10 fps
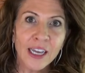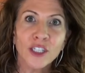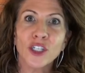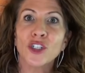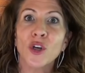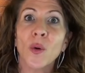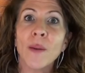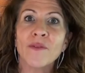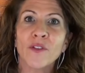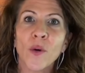to show up
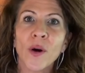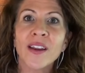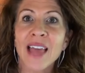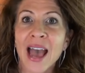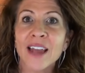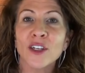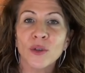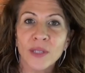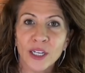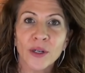for that new
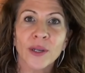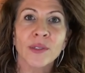leader he was